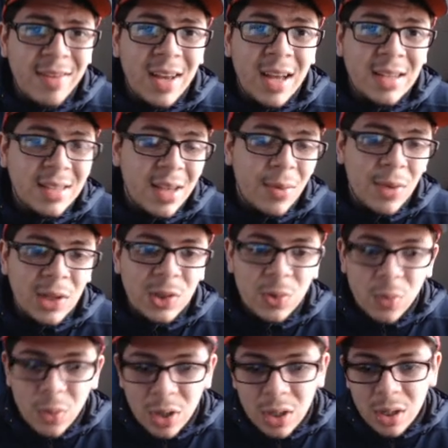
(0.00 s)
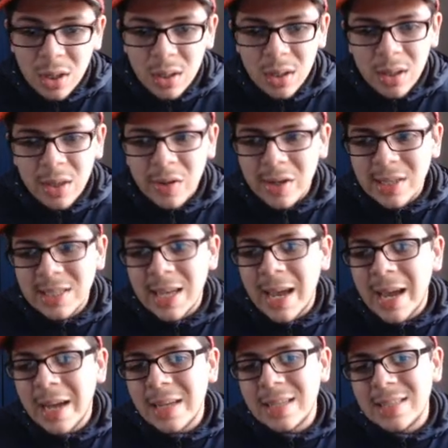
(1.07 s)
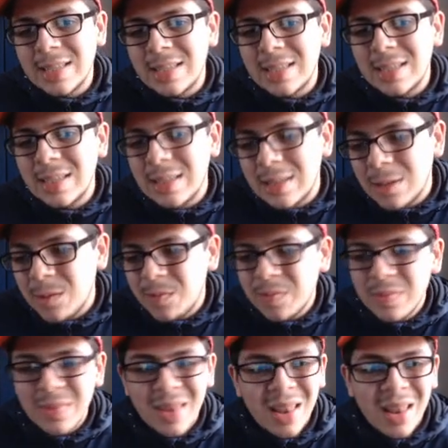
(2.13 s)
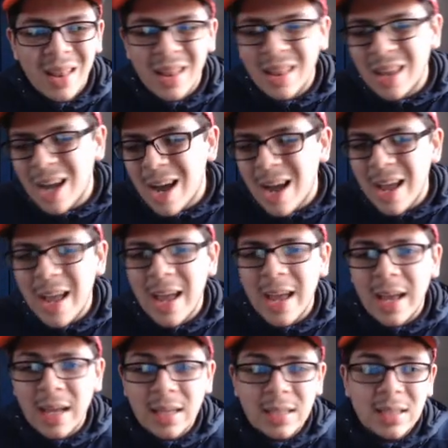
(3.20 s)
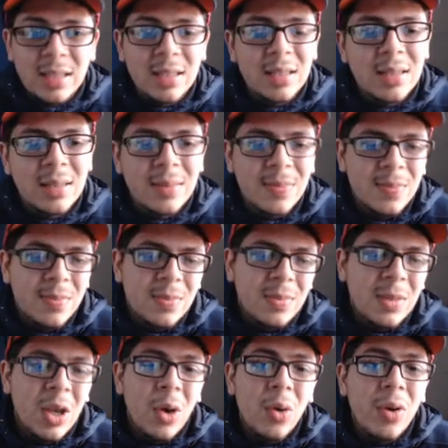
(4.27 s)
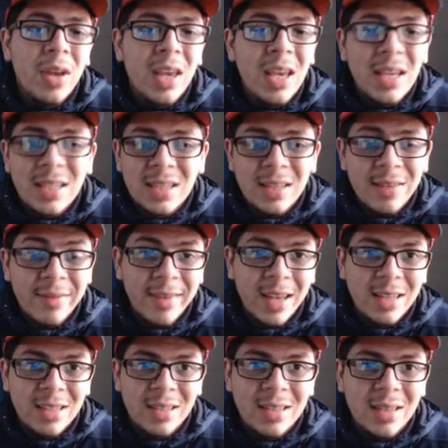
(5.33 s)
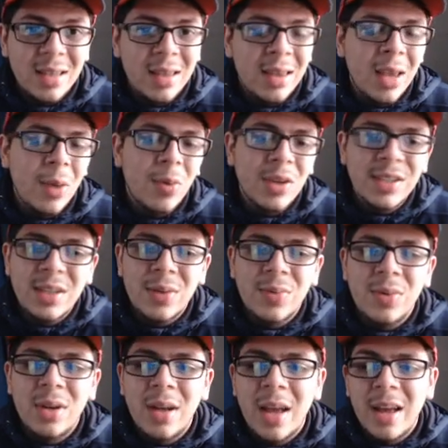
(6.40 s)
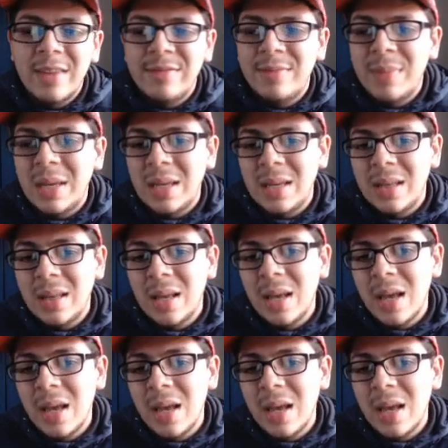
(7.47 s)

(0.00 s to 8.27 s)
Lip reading: as they once were. Their attack is still not as cohesive as they wished it would have been.